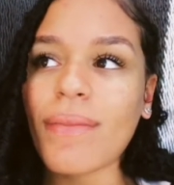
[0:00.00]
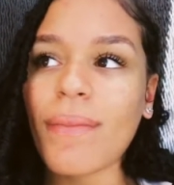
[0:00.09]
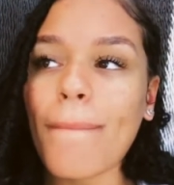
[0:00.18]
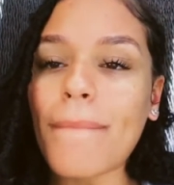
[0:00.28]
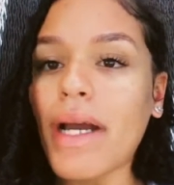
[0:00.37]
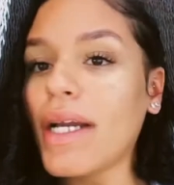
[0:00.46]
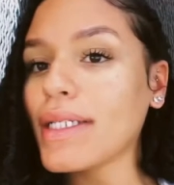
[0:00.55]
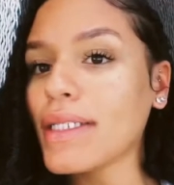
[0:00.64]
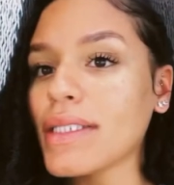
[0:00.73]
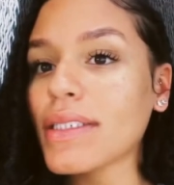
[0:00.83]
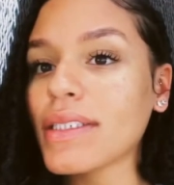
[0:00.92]

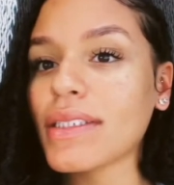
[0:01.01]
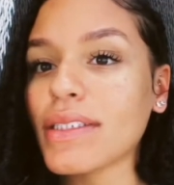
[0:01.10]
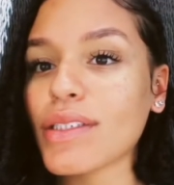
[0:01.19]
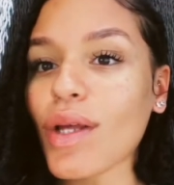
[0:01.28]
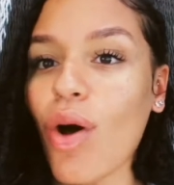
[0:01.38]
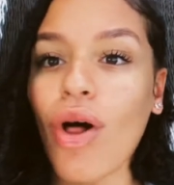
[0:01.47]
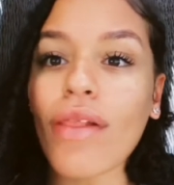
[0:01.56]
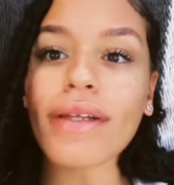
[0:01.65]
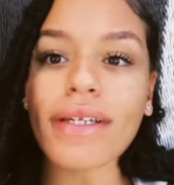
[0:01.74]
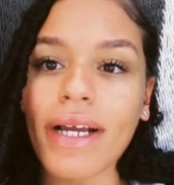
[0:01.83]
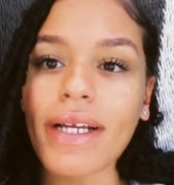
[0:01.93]
minus all the
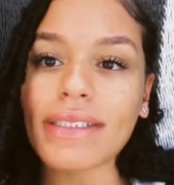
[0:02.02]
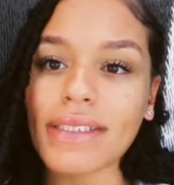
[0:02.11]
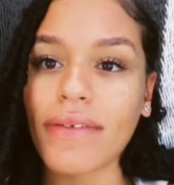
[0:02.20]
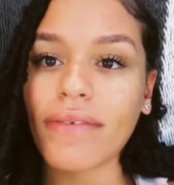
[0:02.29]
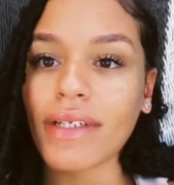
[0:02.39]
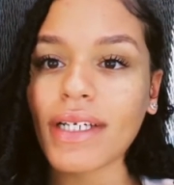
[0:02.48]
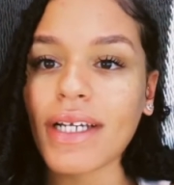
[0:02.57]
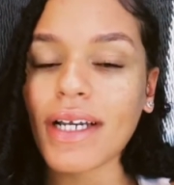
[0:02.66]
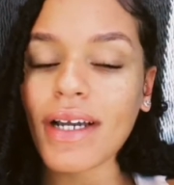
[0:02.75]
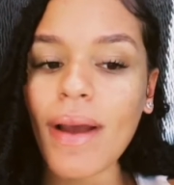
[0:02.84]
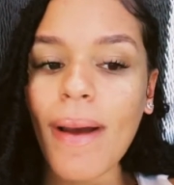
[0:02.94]

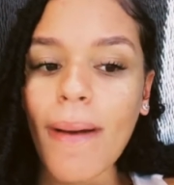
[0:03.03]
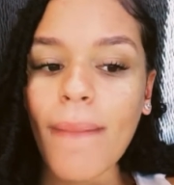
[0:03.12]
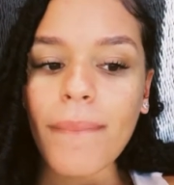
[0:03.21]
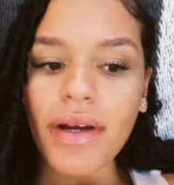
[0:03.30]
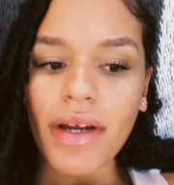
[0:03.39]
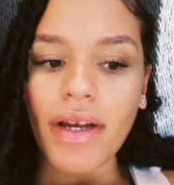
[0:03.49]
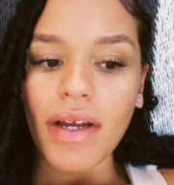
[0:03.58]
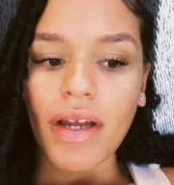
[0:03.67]
negativity, but